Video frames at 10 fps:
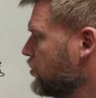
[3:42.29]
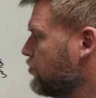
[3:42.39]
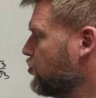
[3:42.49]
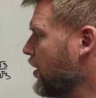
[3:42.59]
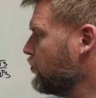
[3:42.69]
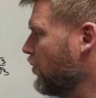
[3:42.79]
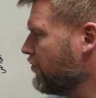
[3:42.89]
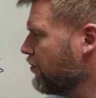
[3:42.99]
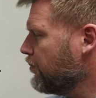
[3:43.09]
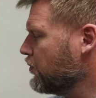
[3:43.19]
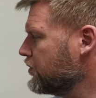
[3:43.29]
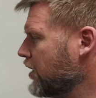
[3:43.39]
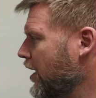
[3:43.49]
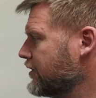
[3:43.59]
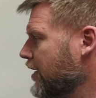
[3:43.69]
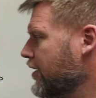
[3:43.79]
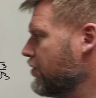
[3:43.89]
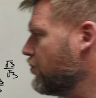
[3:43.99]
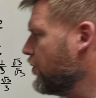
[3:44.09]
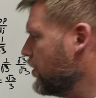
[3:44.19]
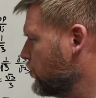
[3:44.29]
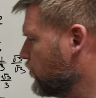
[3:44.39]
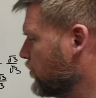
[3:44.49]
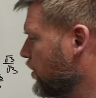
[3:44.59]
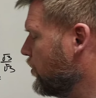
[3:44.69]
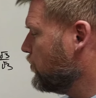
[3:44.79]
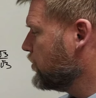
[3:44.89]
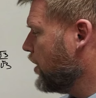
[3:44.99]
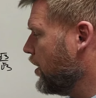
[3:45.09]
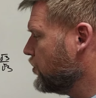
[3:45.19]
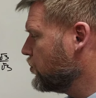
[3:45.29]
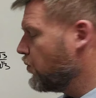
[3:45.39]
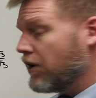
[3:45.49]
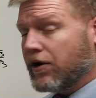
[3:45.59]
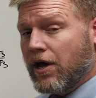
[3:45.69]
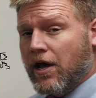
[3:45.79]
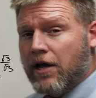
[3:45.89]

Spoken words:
Subtract 1 from both sides, I get 3 equals h squared.